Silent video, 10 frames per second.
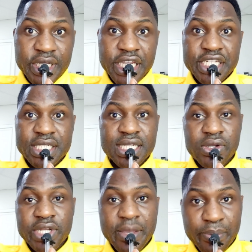It is
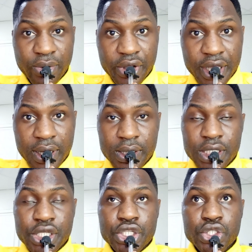now the employer
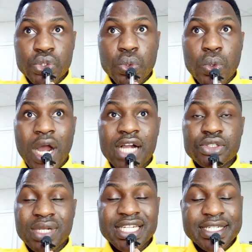to
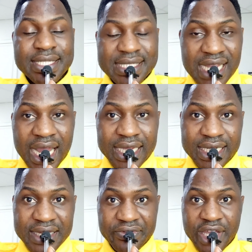actually decide
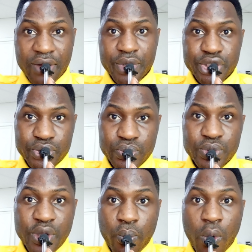if they are going to do
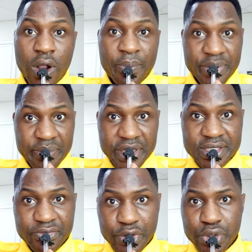the work permit
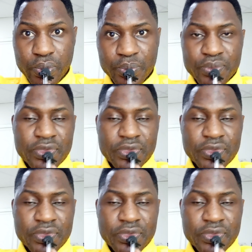for you.